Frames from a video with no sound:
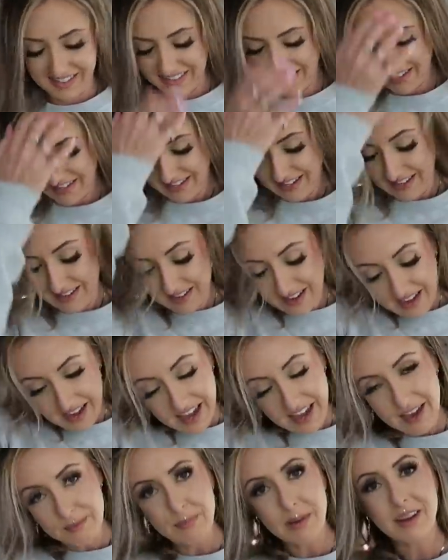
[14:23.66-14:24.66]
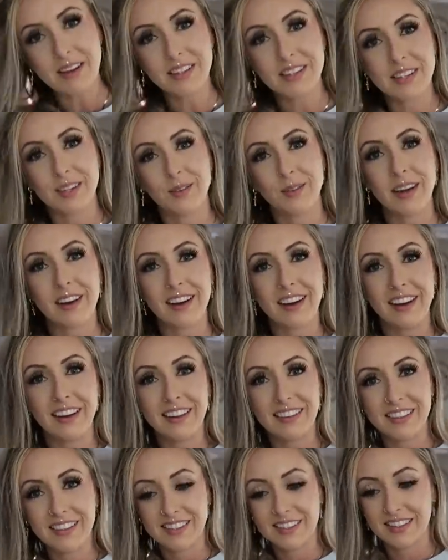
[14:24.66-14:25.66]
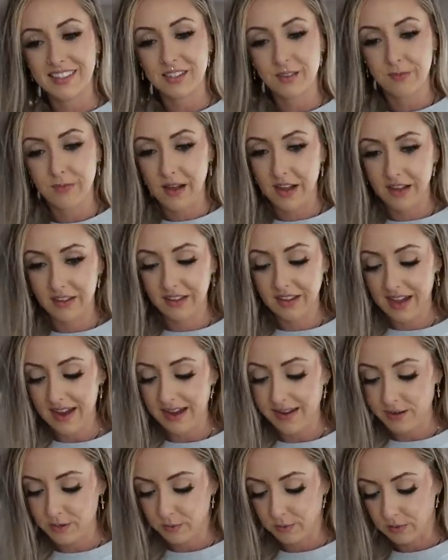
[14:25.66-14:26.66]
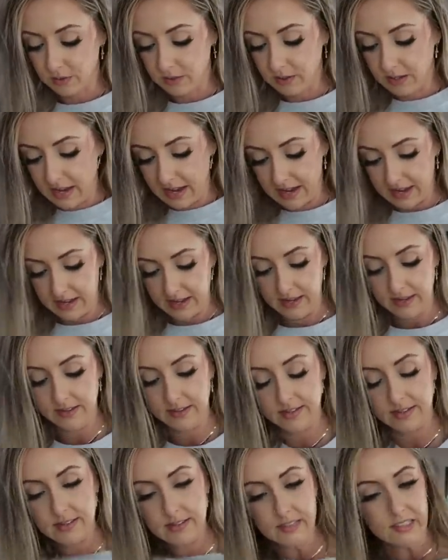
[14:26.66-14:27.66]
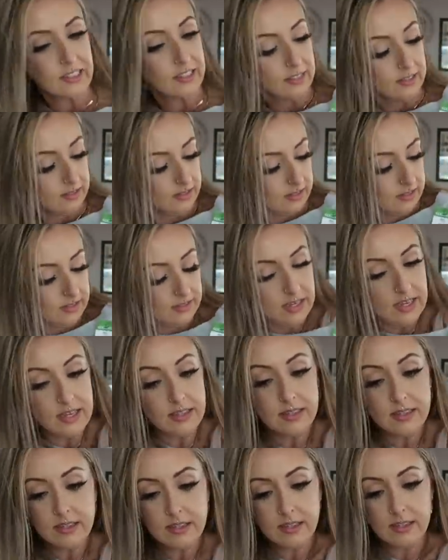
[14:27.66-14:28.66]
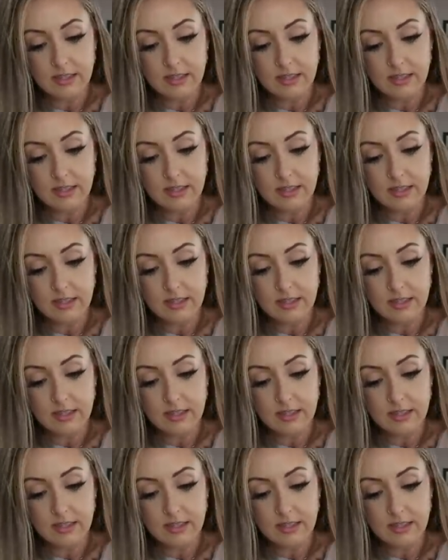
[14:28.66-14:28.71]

uh, but I'll still wear it. This is fun, casual, and yes.